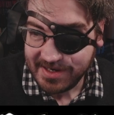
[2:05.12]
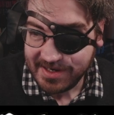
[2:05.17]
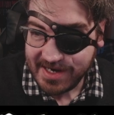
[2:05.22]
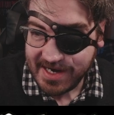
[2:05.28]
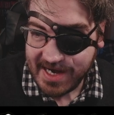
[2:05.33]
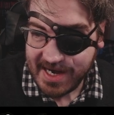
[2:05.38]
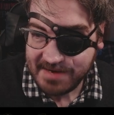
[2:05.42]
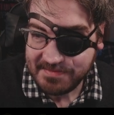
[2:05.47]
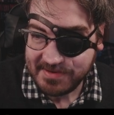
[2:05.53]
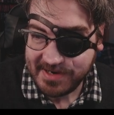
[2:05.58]

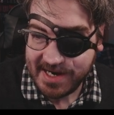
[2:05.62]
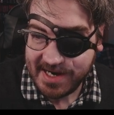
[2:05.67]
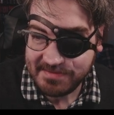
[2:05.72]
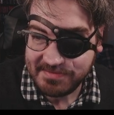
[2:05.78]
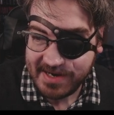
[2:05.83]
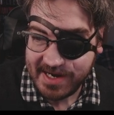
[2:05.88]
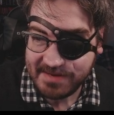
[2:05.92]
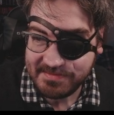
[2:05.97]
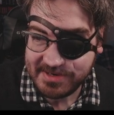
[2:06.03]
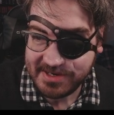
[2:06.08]
have
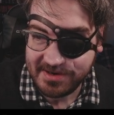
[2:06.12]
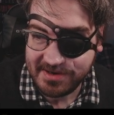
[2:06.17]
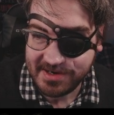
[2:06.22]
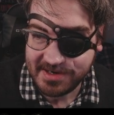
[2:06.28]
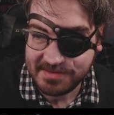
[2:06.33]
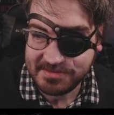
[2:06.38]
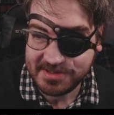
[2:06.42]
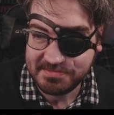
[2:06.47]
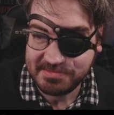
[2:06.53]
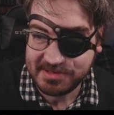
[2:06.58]
heavy
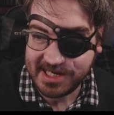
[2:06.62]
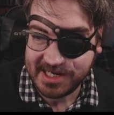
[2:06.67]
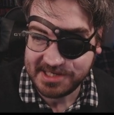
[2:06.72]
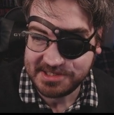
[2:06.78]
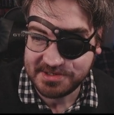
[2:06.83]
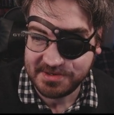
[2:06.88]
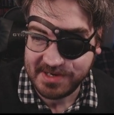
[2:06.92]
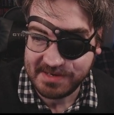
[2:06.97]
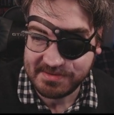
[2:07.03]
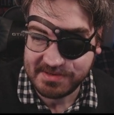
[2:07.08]
armor but I
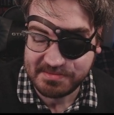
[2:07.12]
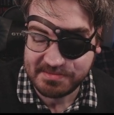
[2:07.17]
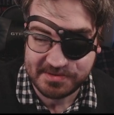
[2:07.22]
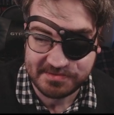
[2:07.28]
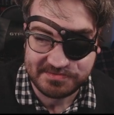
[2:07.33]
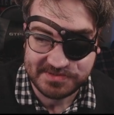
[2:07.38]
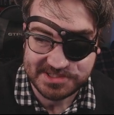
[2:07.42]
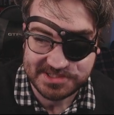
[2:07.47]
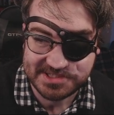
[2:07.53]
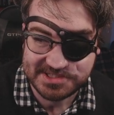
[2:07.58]
don't have the
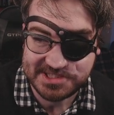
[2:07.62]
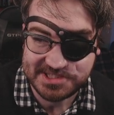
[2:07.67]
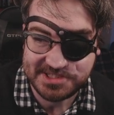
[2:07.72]
proficiency,